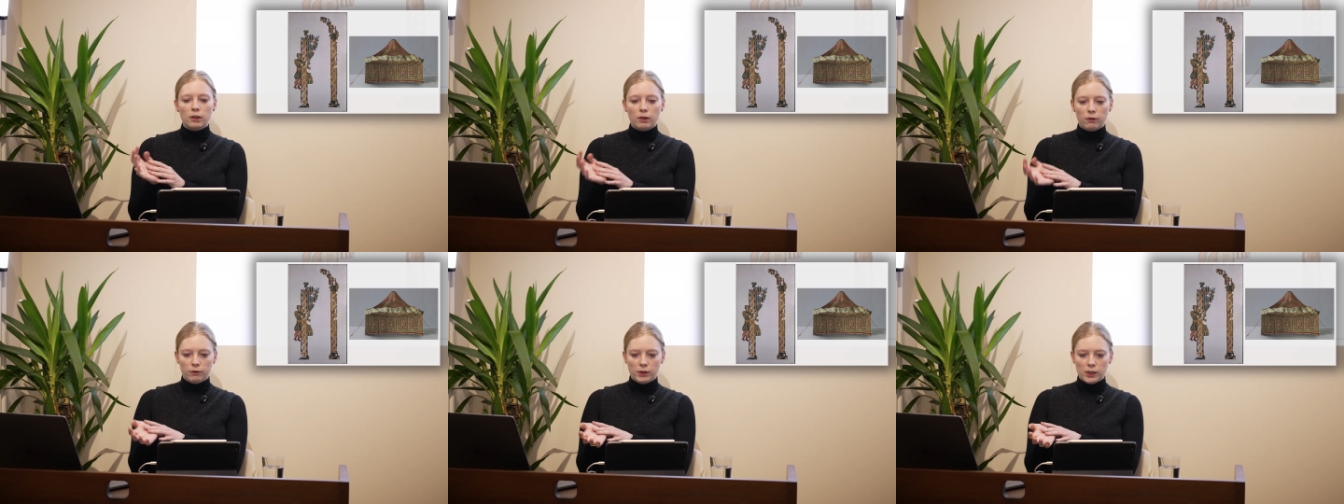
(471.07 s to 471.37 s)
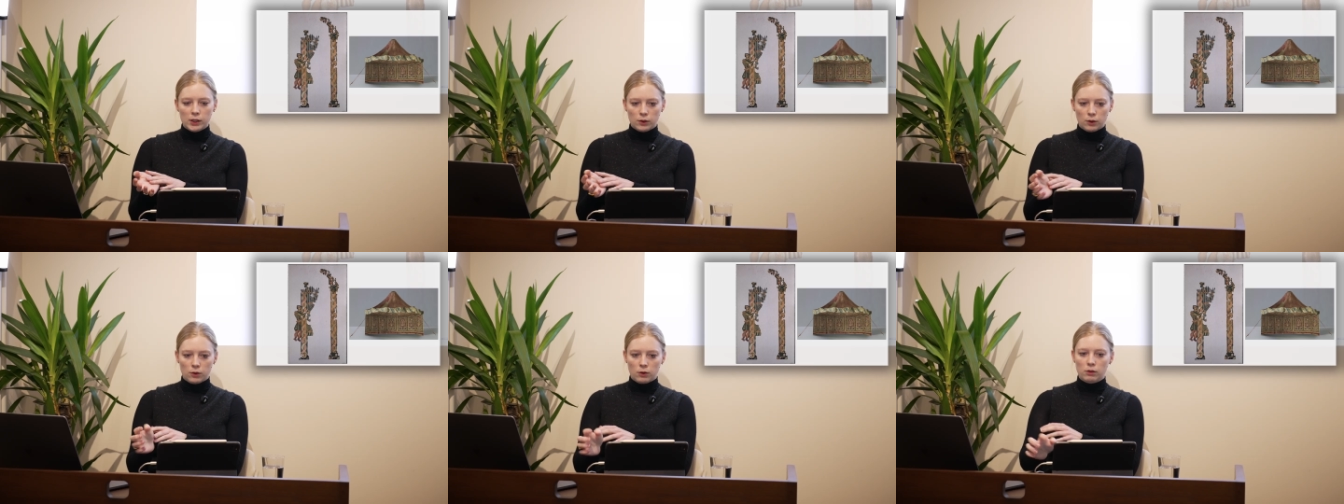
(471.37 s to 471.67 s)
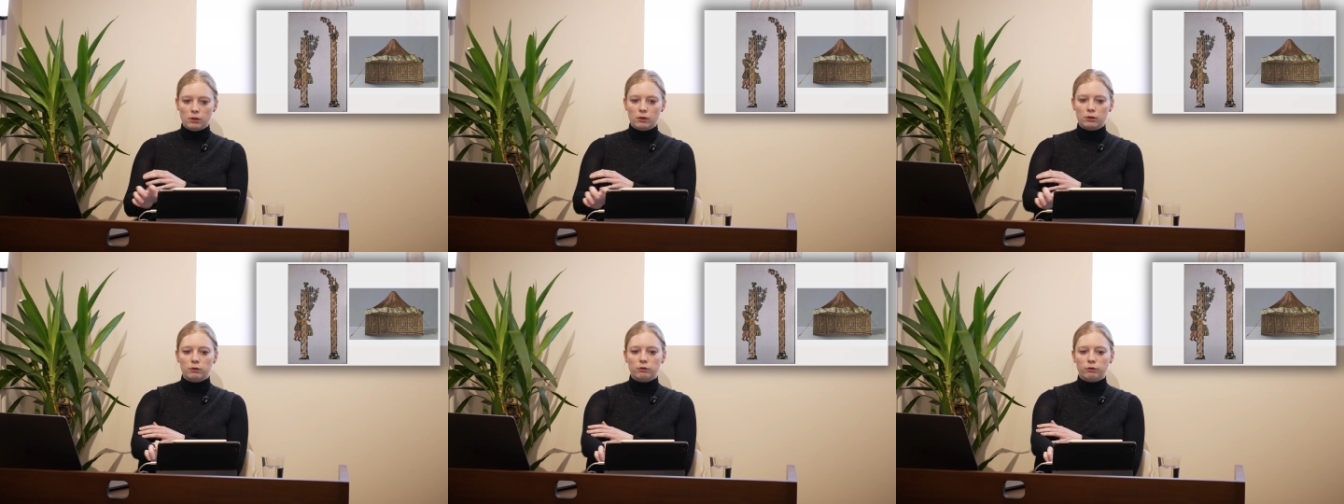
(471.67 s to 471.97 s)

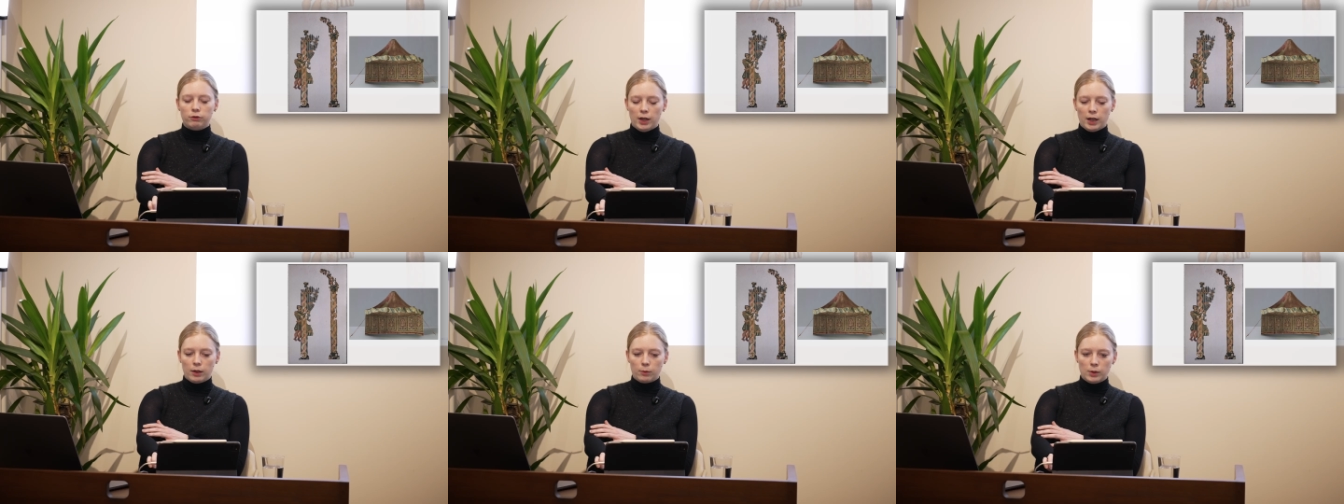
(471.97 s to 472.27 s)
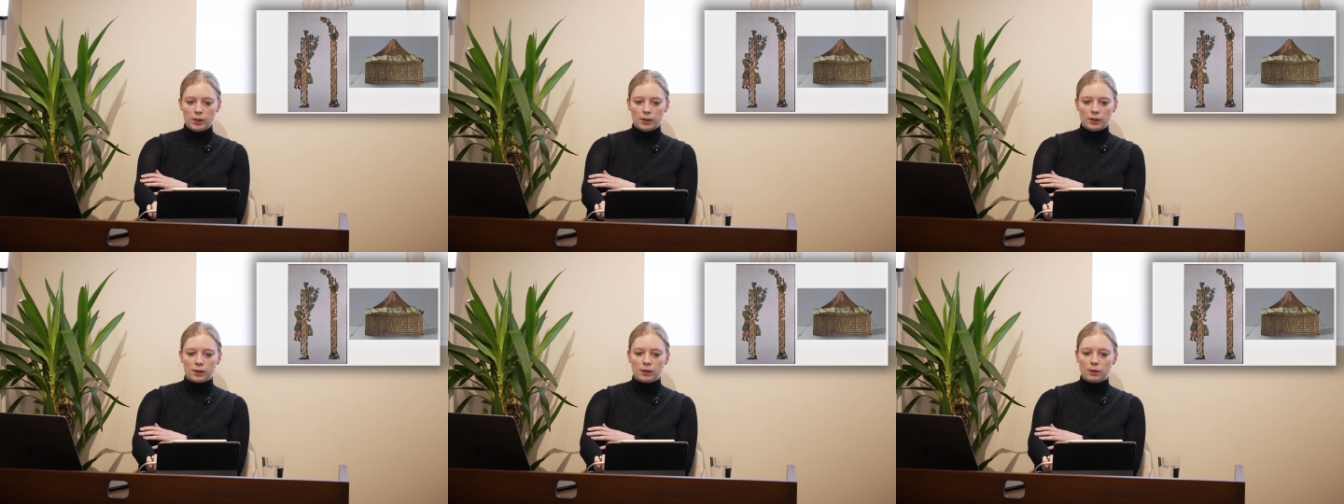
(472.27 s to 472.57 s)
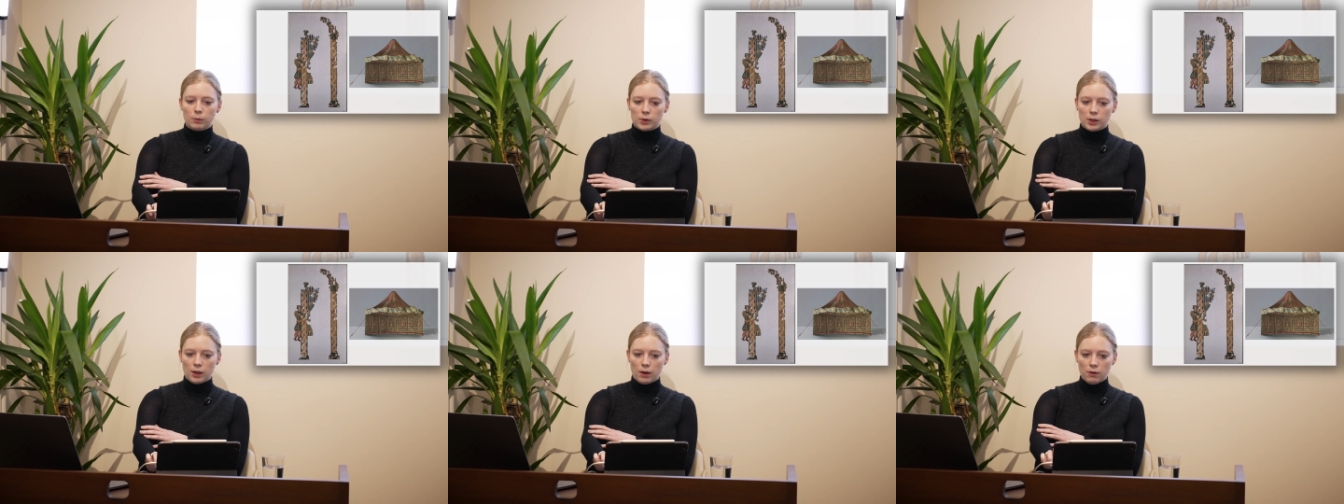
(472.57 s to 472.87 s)
physical fragments
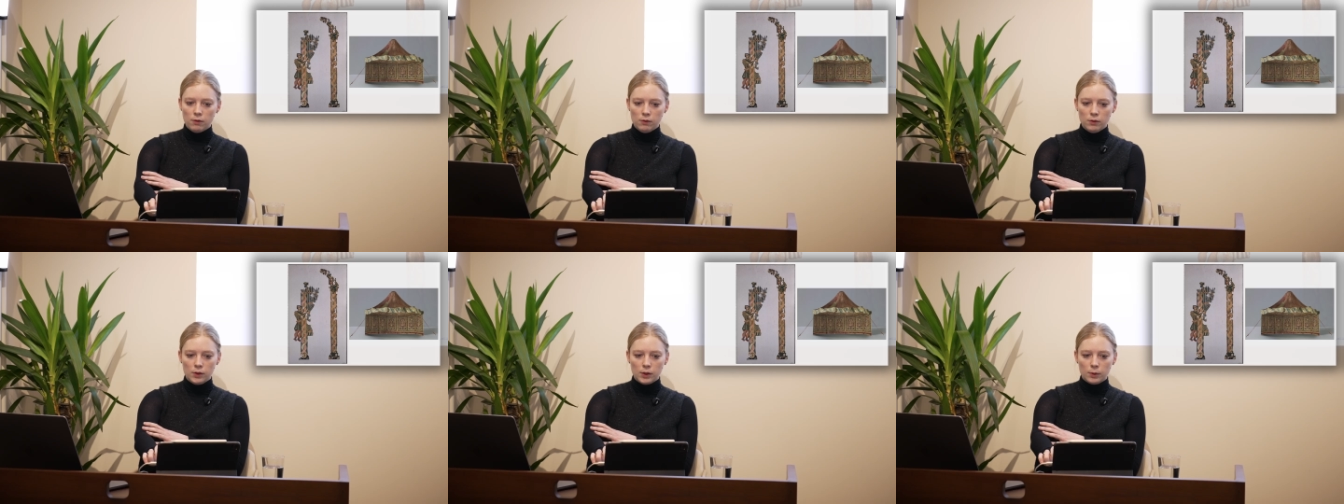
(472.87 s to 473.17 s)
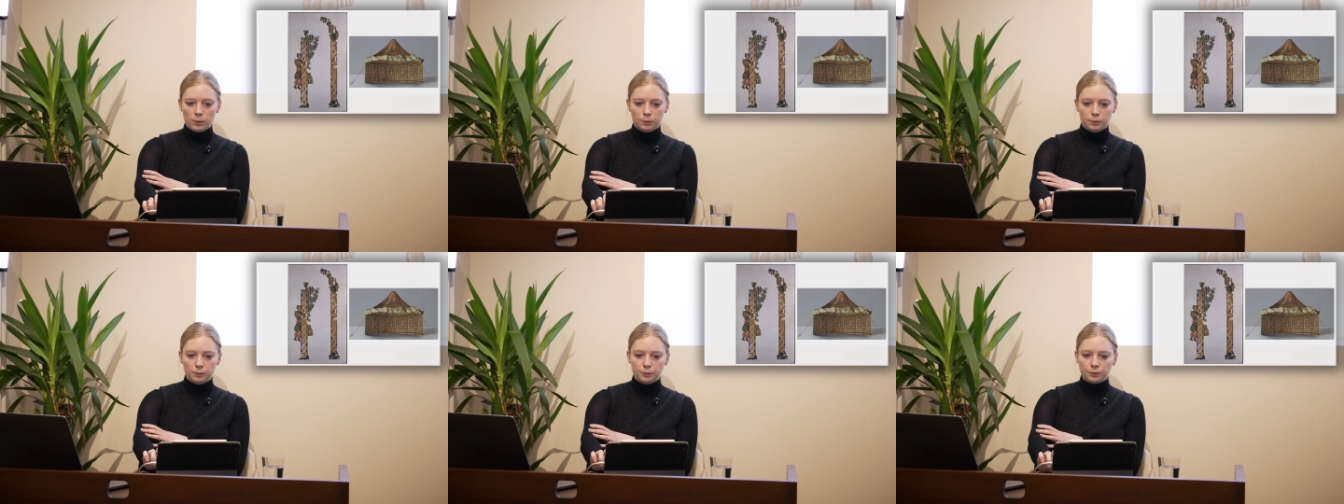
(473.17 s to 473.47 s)
themselves.